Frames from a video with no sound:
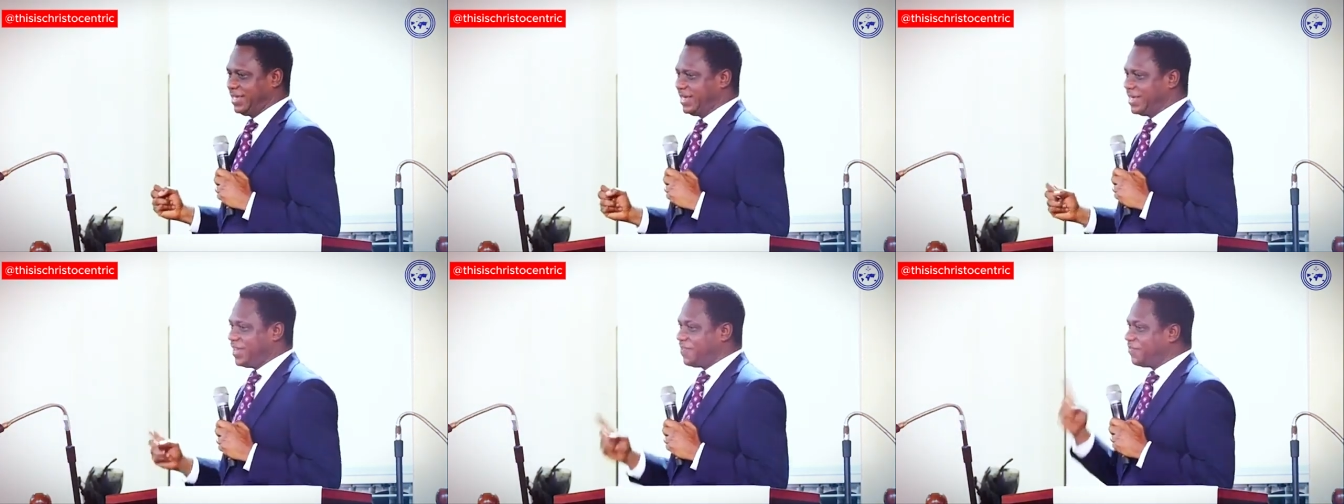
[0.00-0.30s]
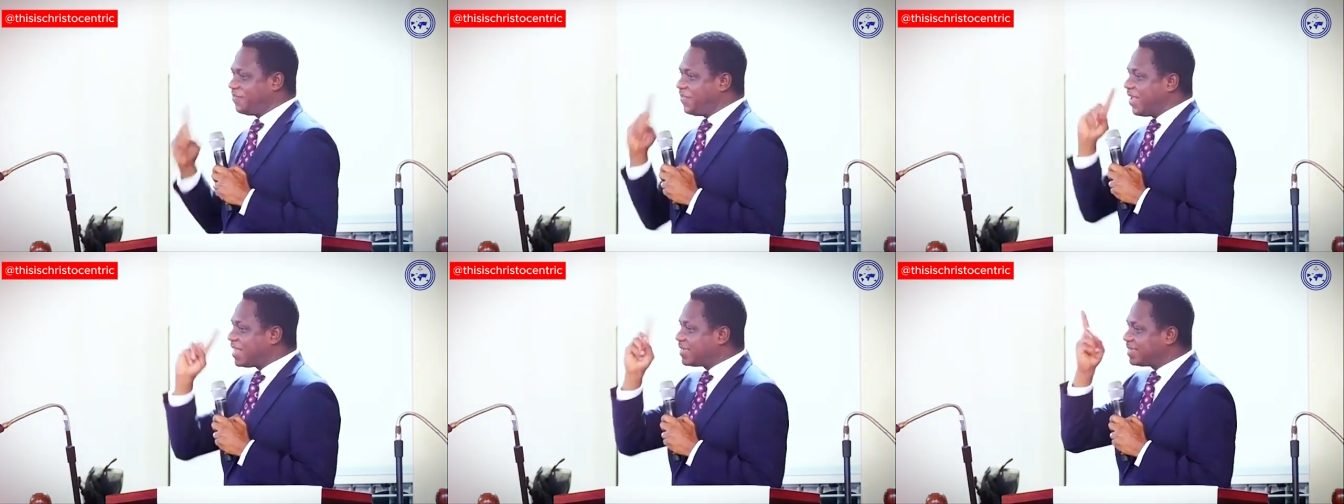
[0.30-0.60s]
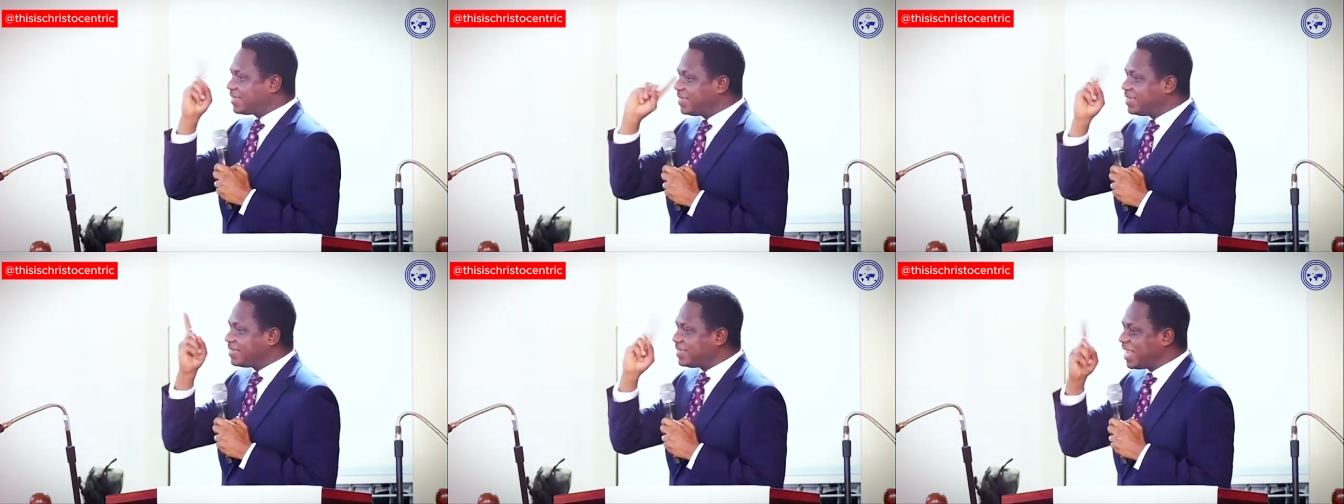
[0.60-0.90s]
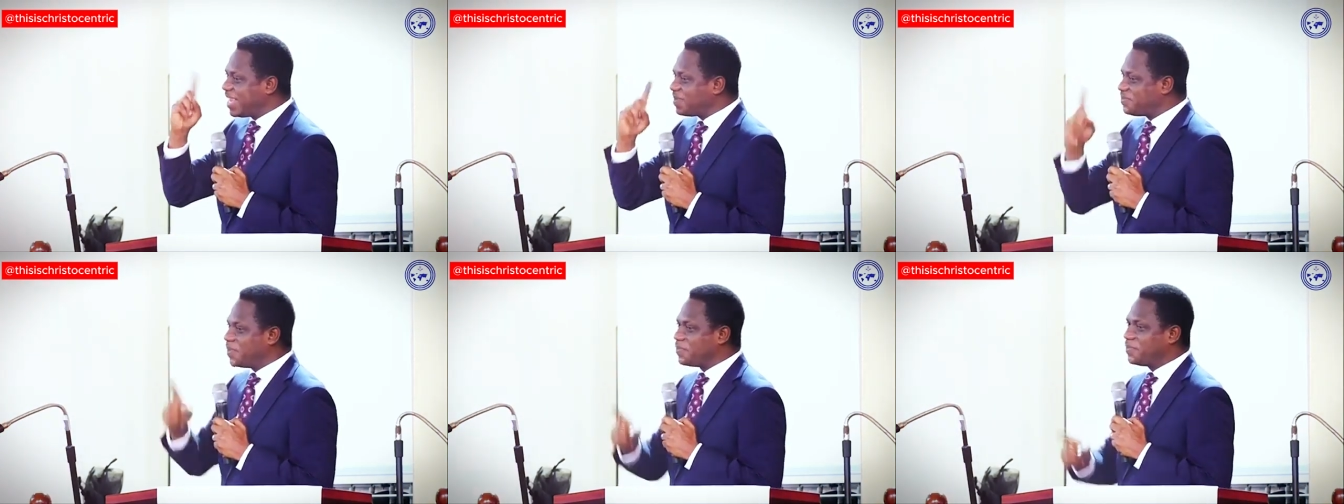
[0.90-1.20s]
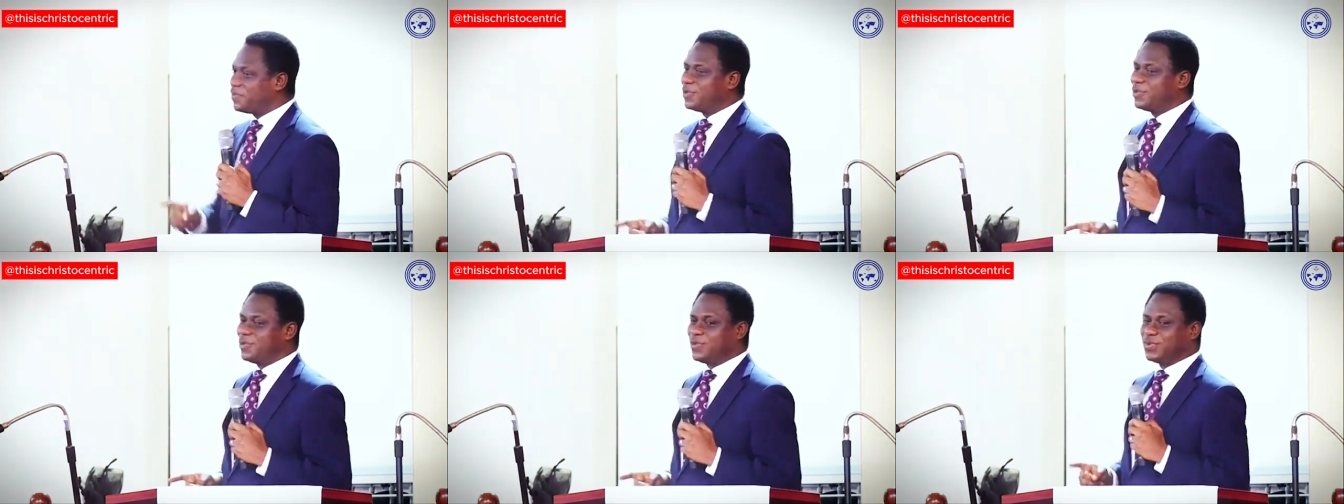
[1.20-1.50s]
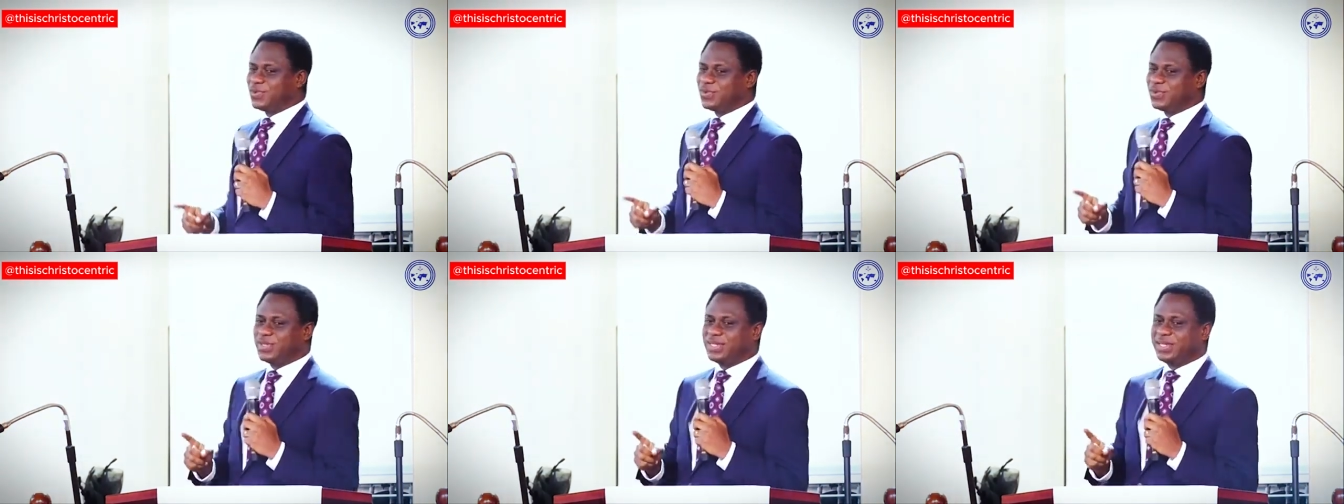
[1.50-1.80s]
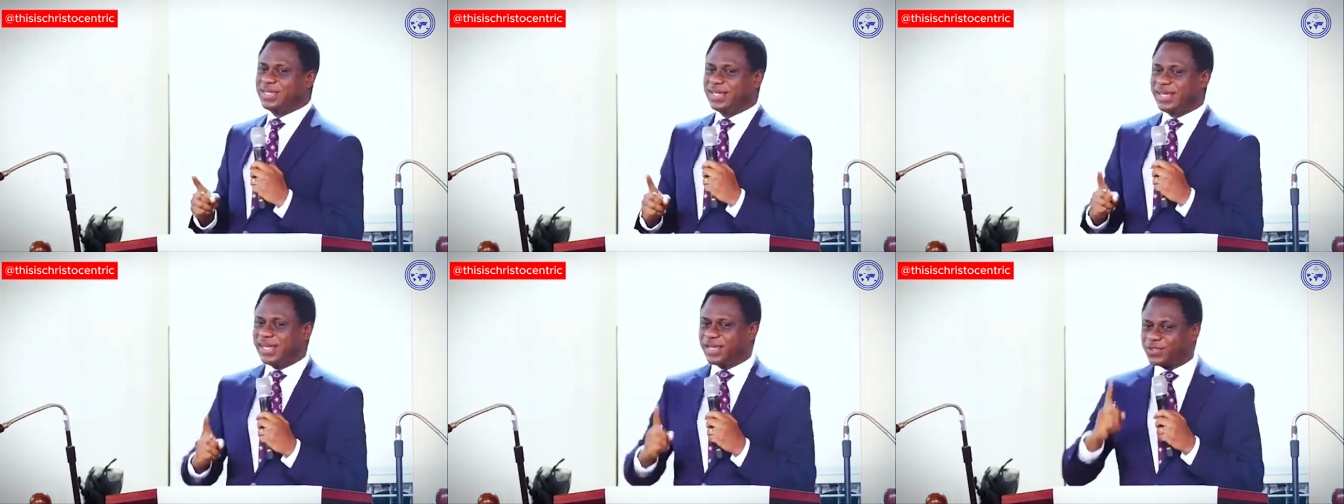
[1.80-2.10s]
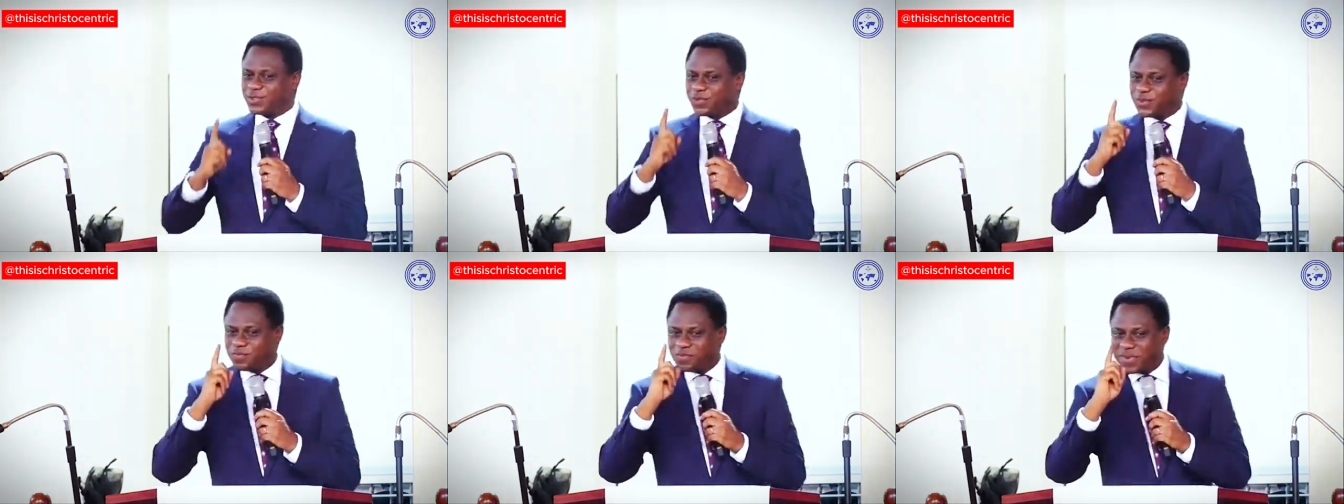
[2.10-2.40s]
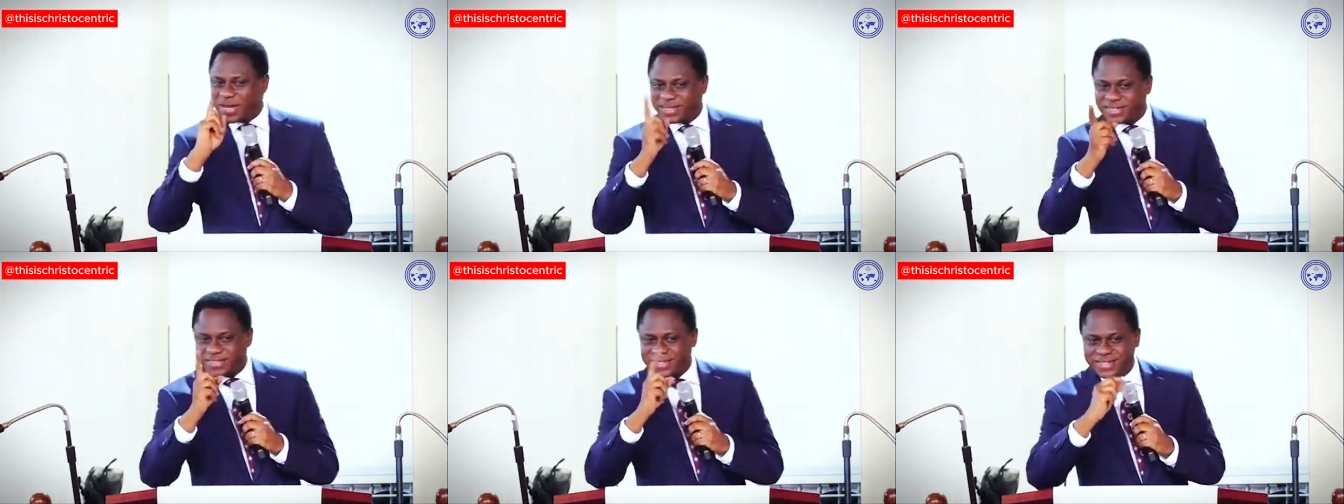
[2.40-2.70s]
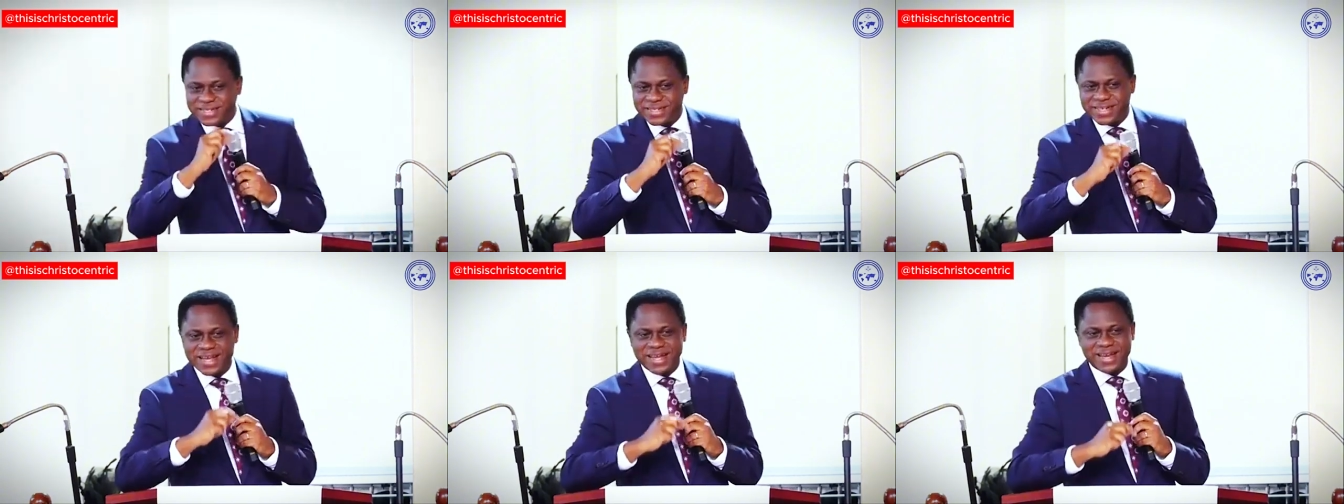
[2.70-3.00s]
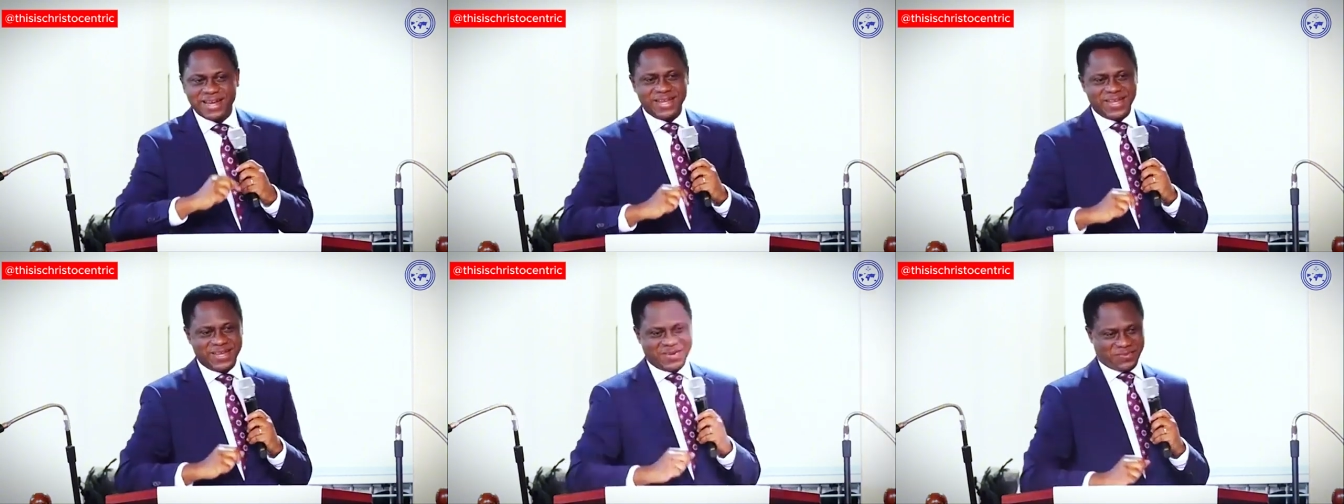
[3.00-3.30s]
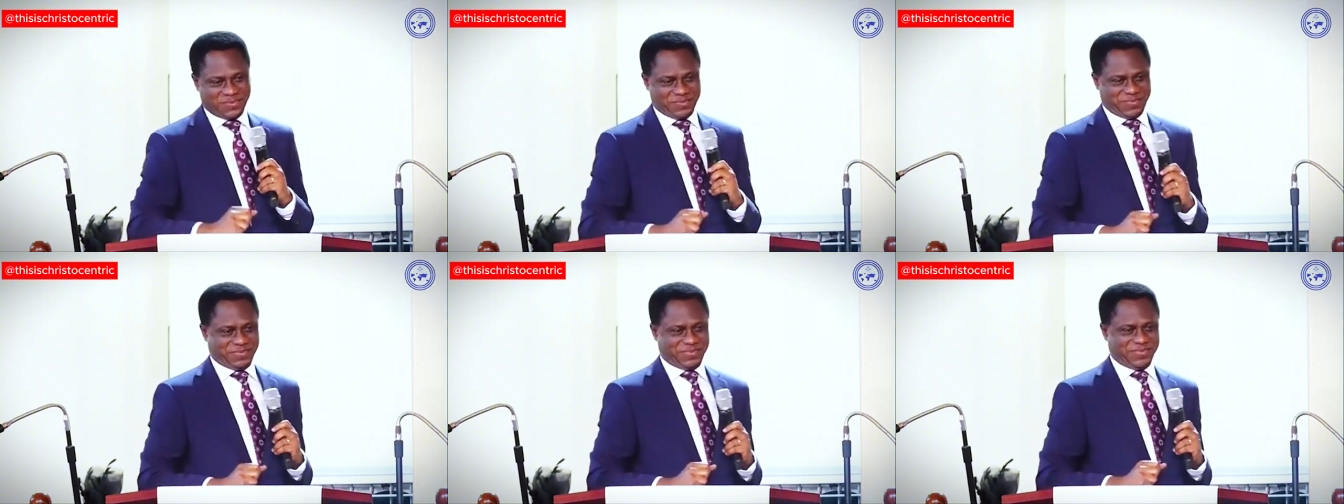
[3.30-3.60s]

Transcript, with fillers: The first thing such people do is to mention their name.